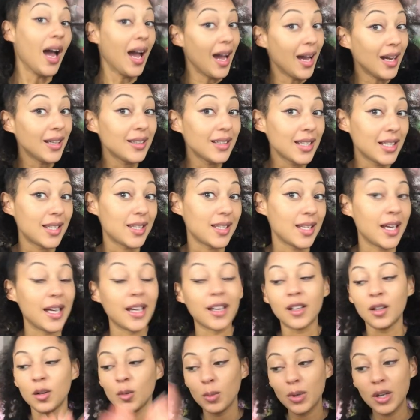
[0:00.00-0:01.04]
And
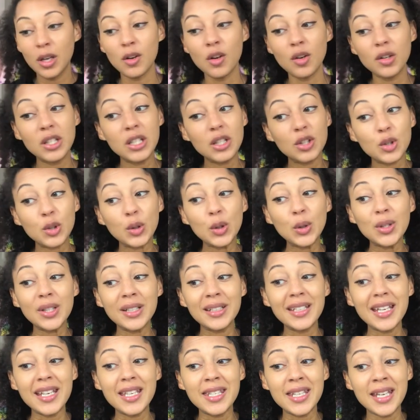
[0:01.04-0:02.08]
knitting, we are not excluding
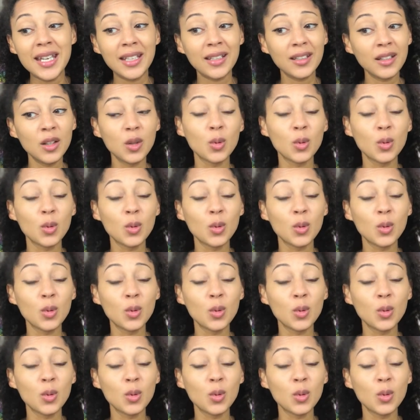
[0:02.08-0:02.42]
knitting,